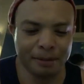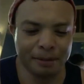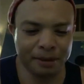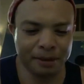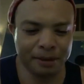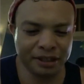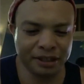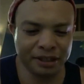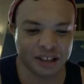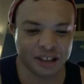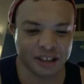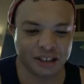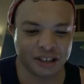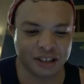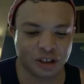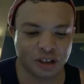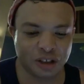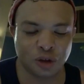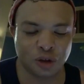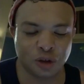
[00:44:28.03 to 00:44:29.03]
But
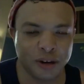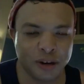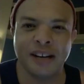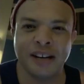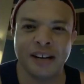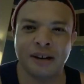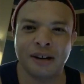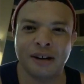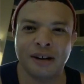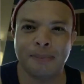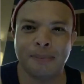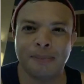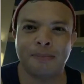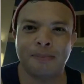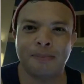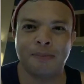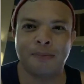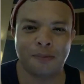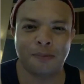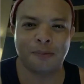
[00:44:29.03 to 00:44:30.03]
just straight up
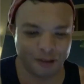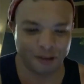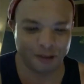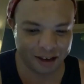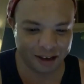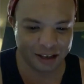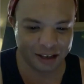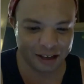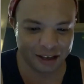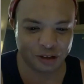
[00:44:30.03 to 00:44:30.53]
fucking